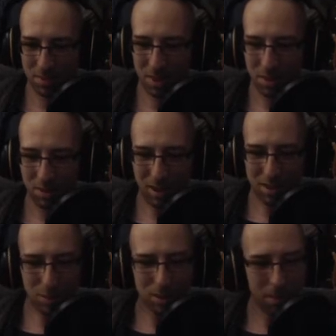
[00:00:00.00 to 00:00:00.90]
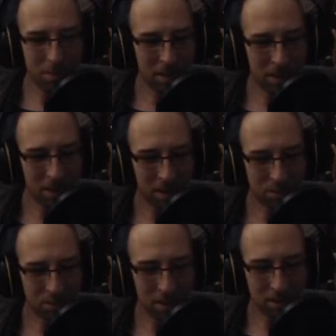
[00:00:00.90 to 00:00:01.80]
so that's what's up in the. That's
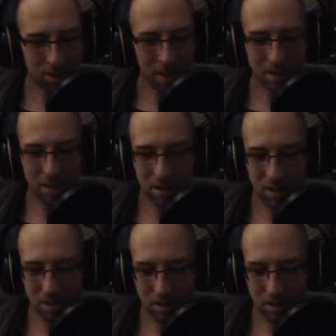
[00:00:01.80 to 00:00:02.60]
that's what that's uh,